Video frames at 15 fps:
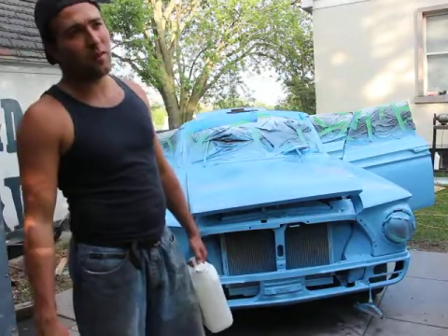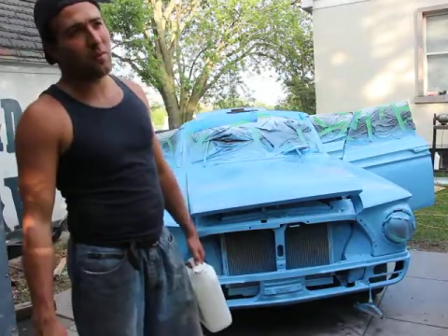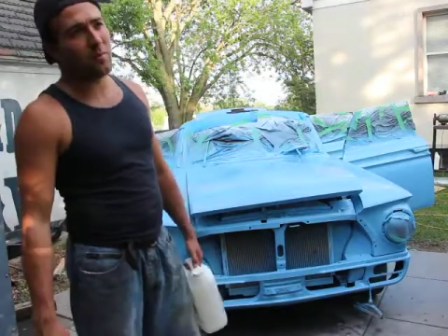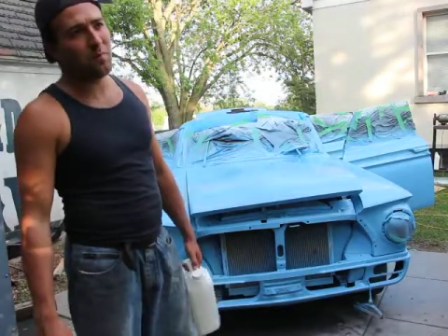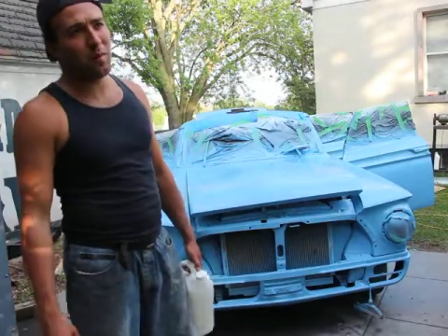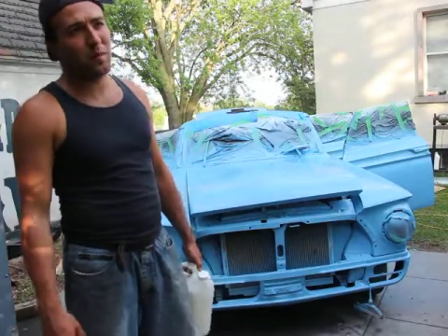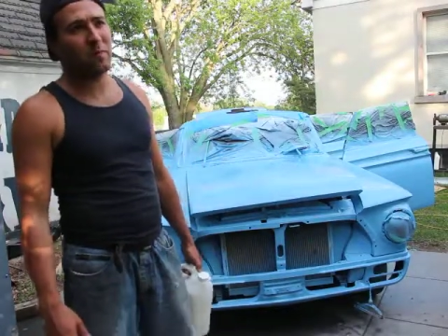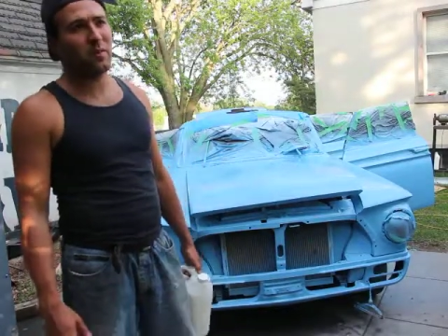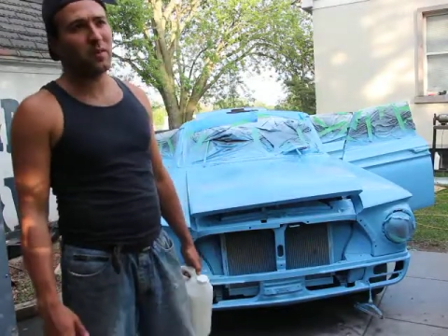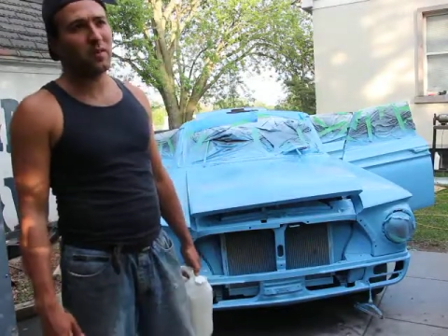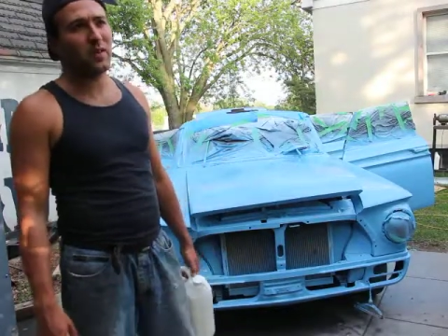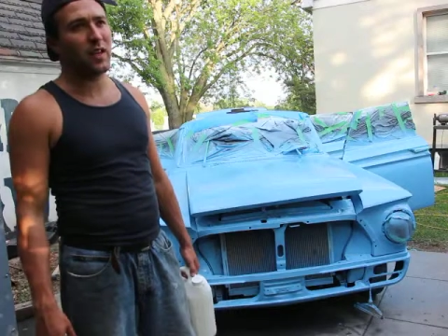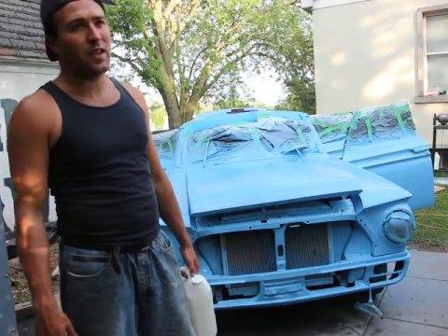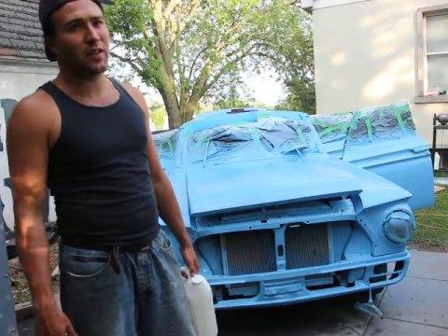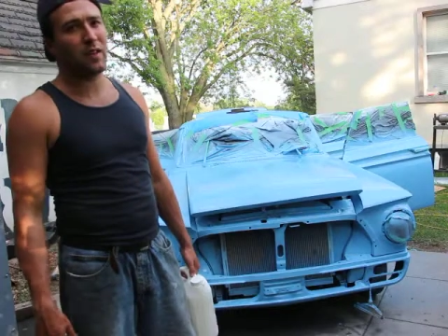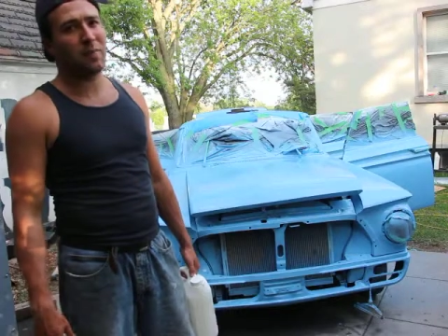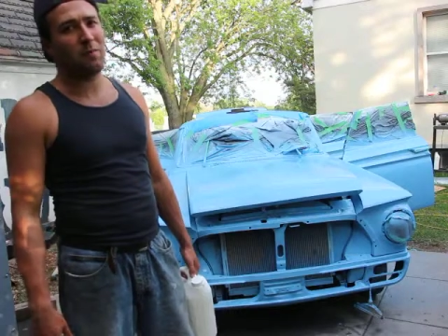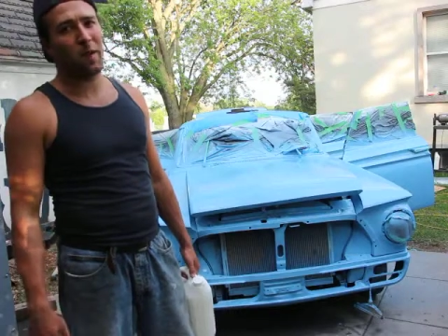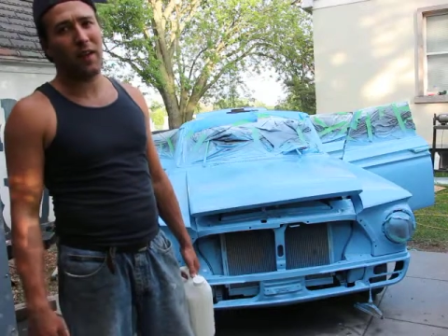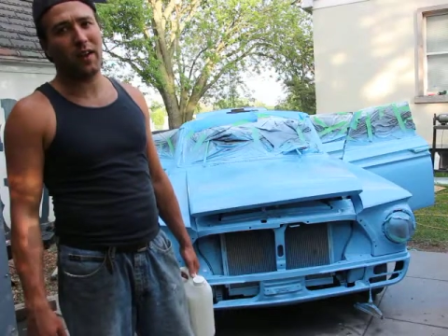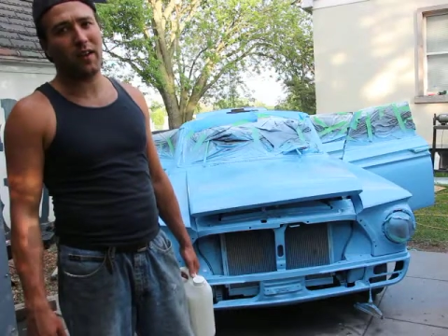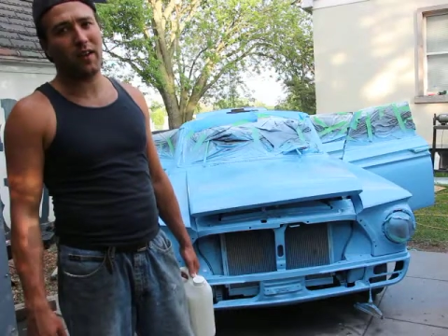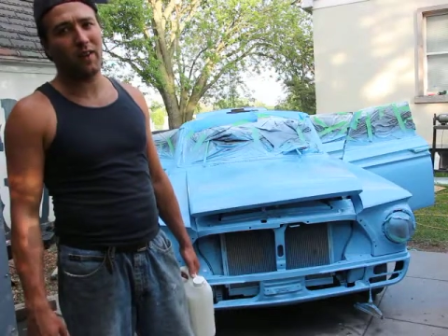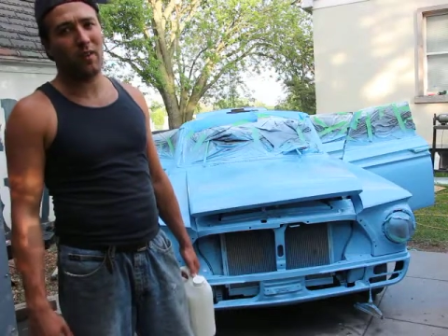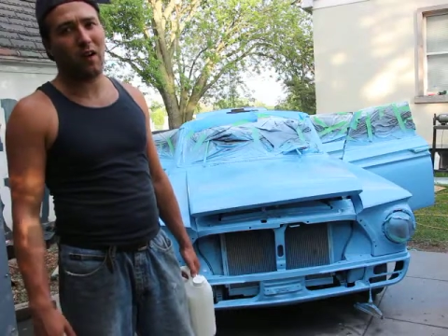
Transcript: know people say they've painted a